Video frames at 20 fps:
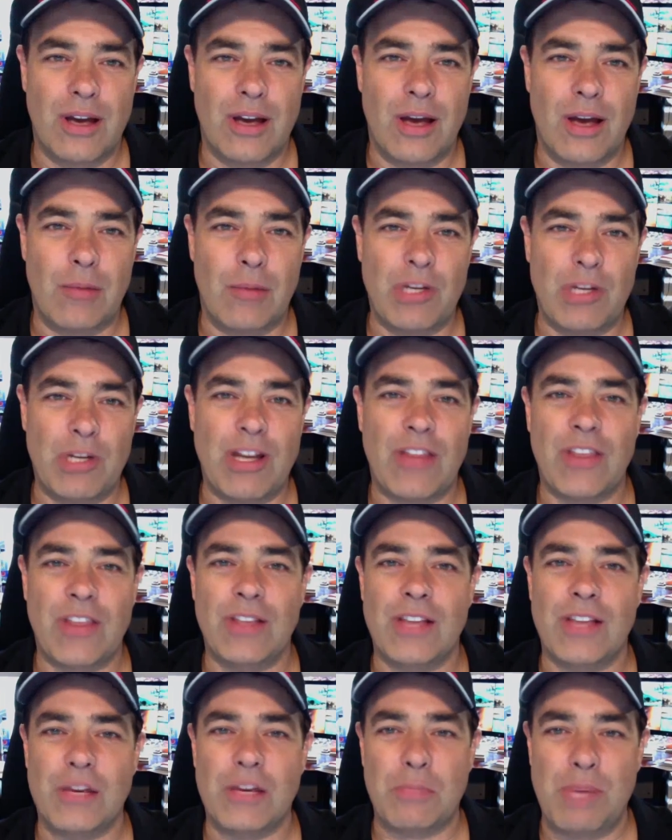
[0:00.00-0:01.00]
uh, but
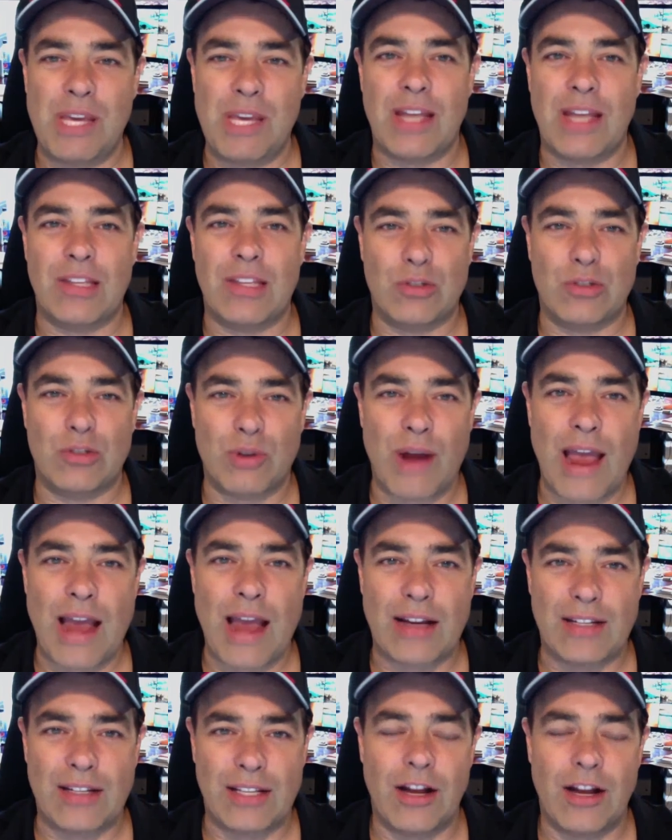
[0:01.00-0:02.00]
nothing like being on the
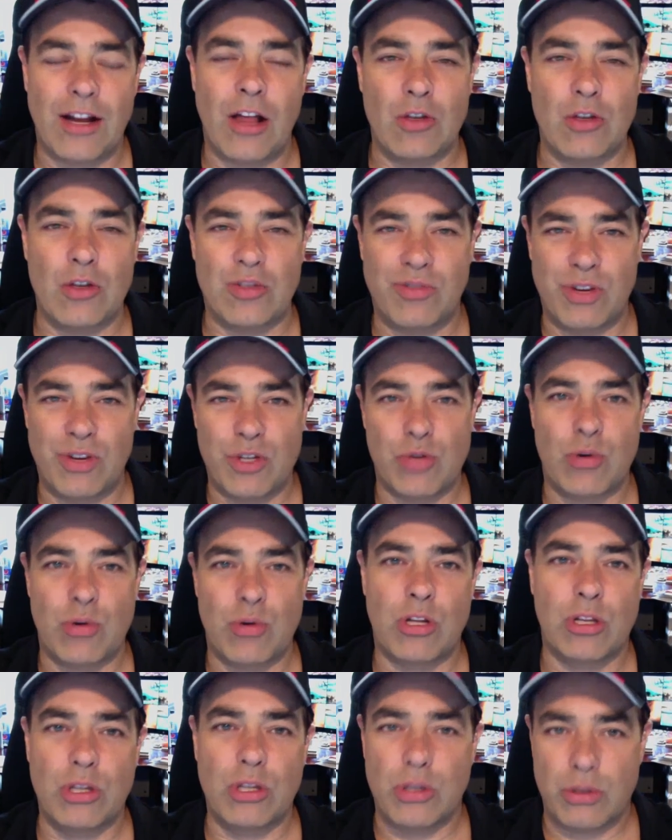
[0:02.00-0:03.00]
track to get all those visual
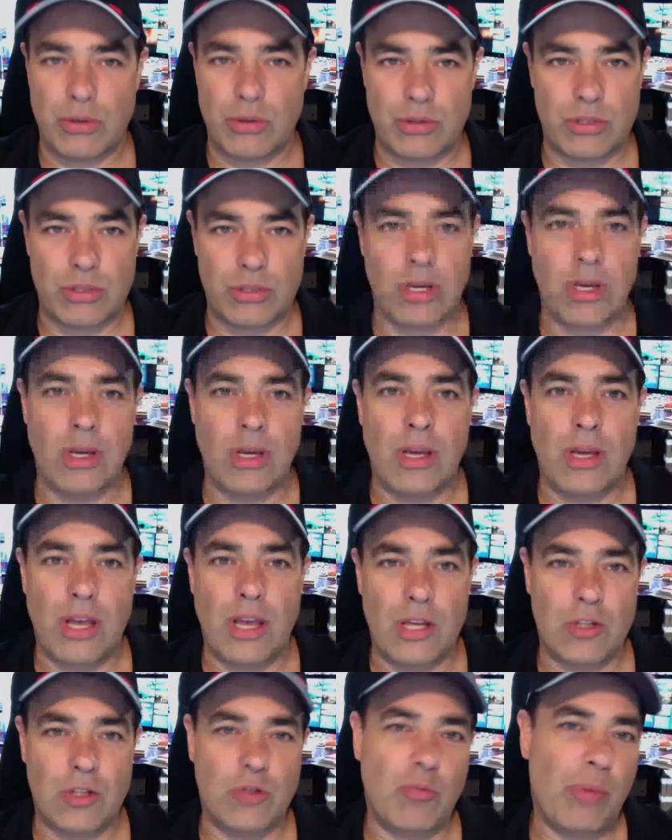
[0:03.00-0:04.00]
clues
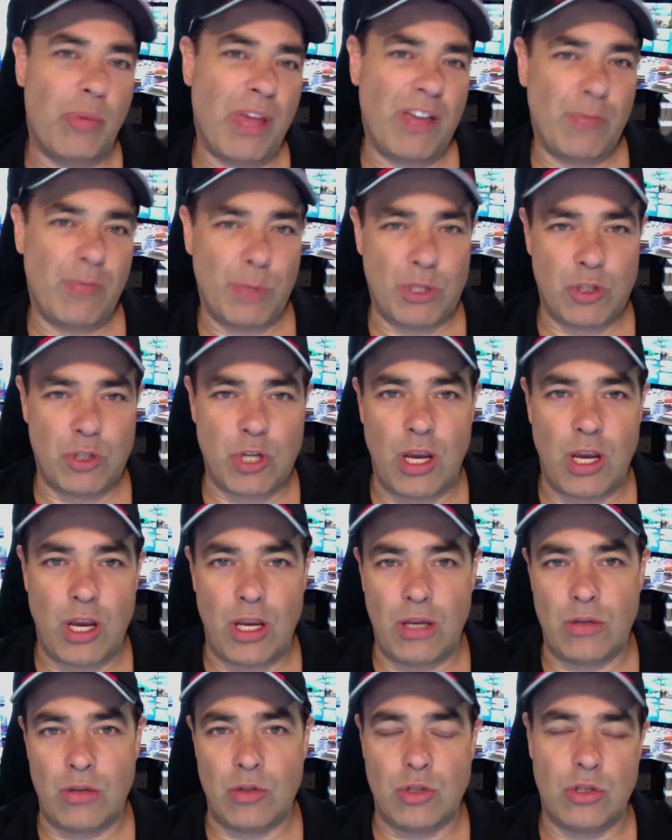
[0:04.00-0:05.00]
as to pavement
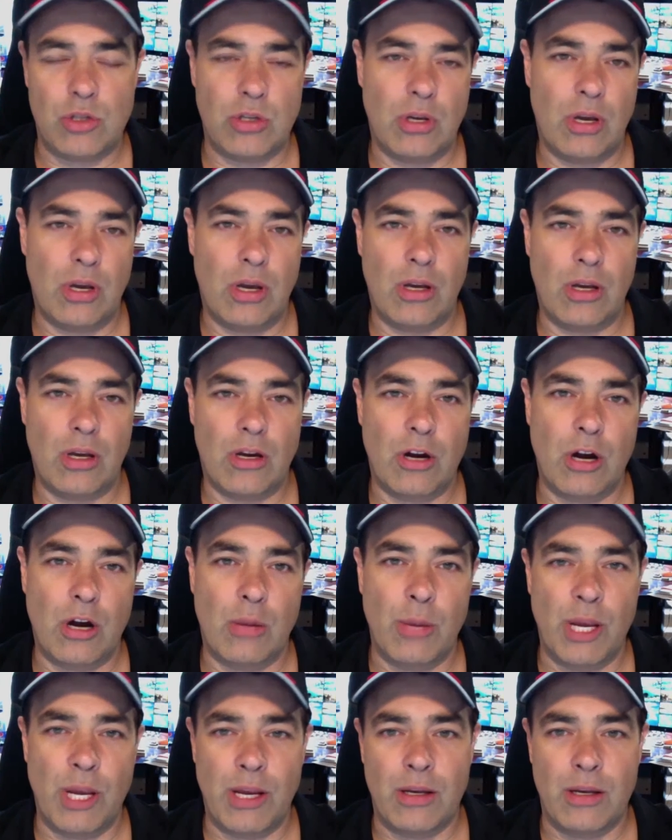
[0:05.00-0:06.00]
change uh,
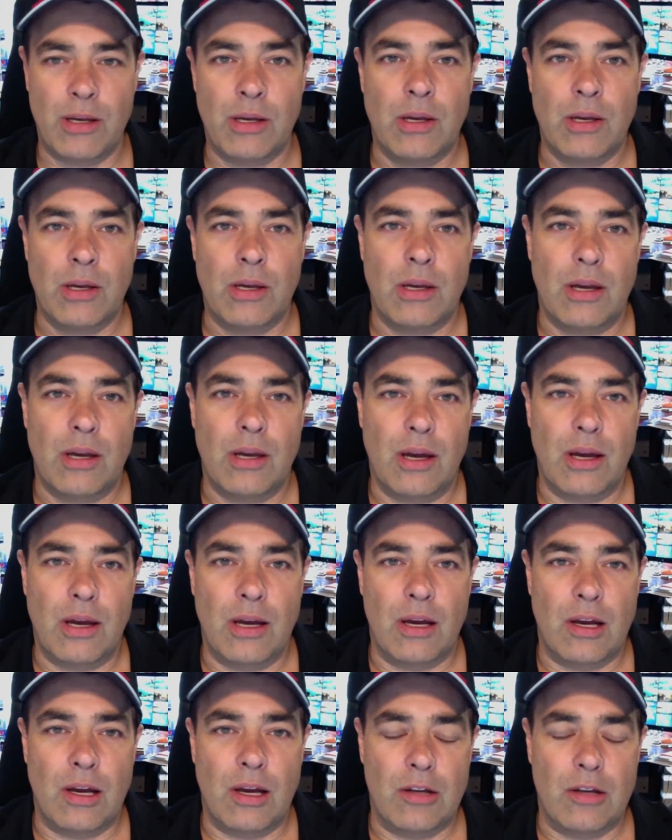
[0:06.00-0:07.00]
curbing uh,
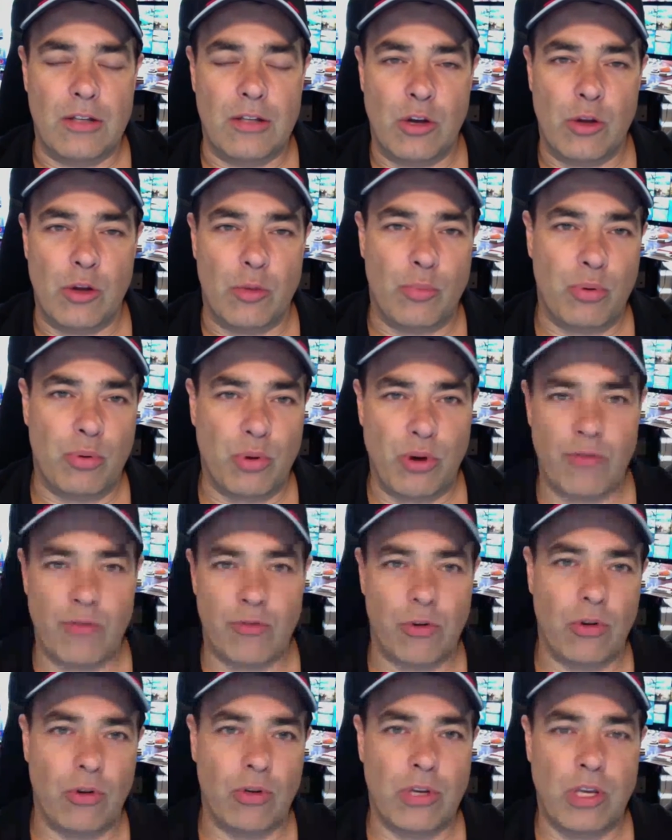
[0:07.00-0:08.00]
mm-hmm. you know the
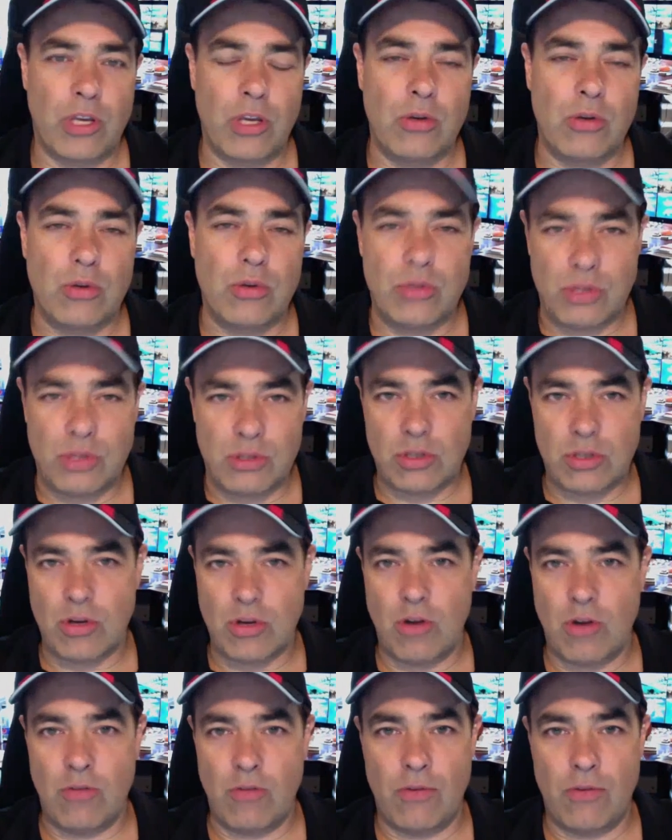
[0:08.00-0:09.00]
peripheral cues and
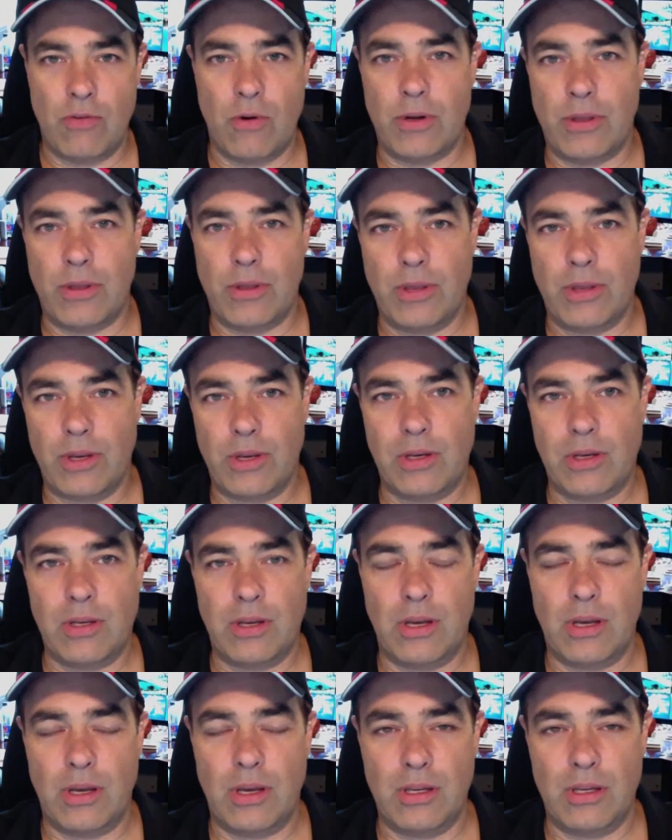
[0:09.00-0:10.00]
so forth that
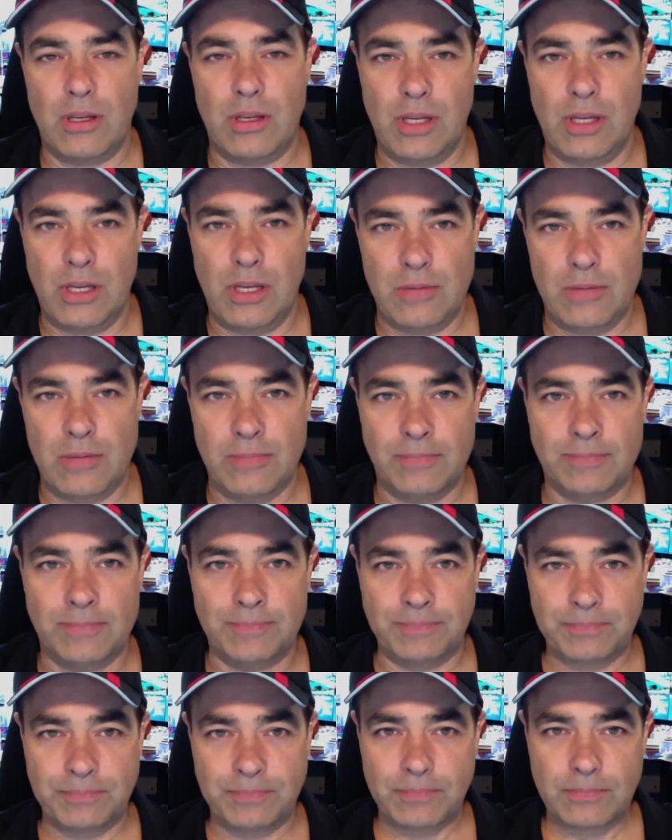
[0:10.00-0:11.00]
uh, you need
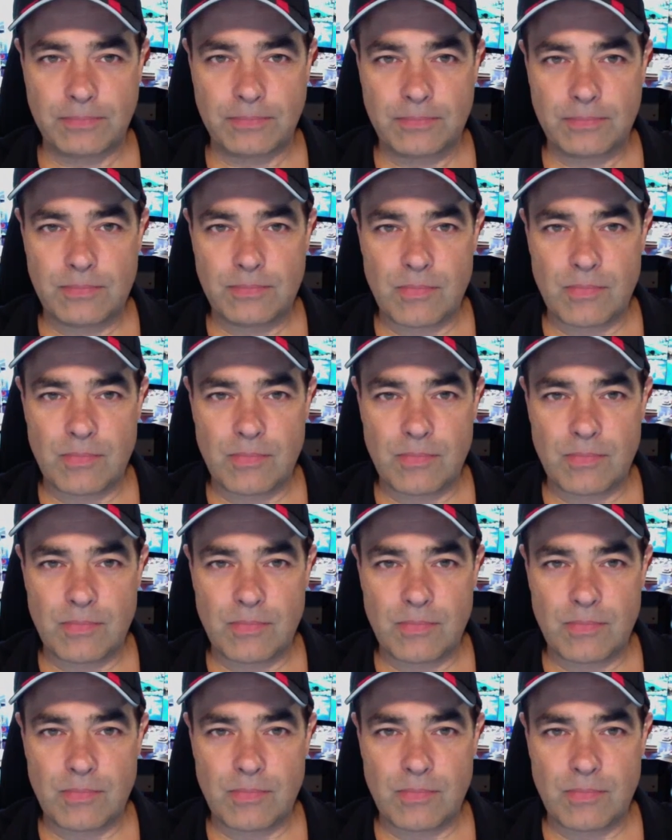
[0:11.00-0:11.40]
mm -hmm.